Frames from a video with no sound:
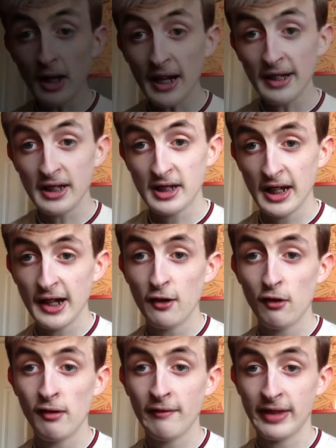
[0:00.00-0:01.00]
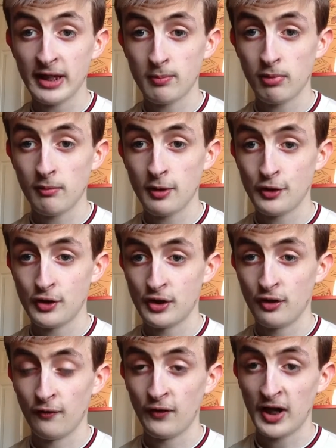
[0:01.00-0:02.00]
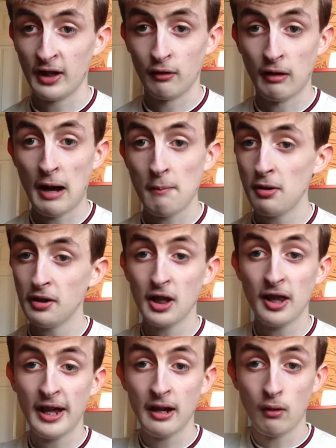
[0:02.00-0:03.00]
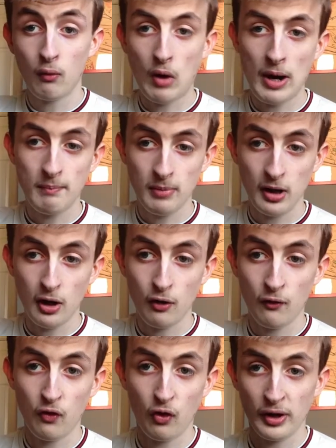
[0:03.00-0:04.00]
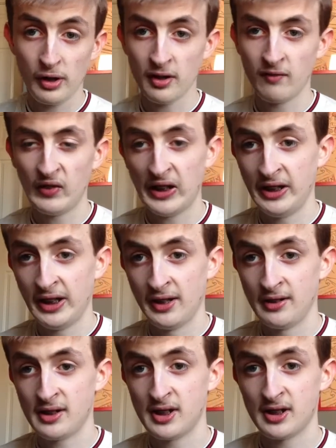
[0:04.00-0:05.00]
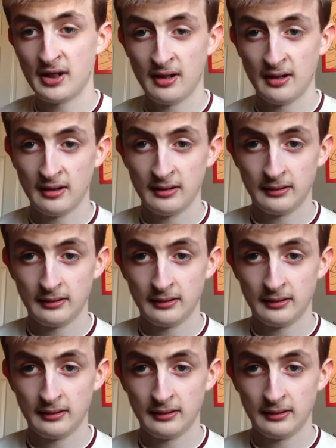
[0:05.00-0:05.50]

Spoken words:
Like to see all of this promotional video, I'll put the link right below for your convenience.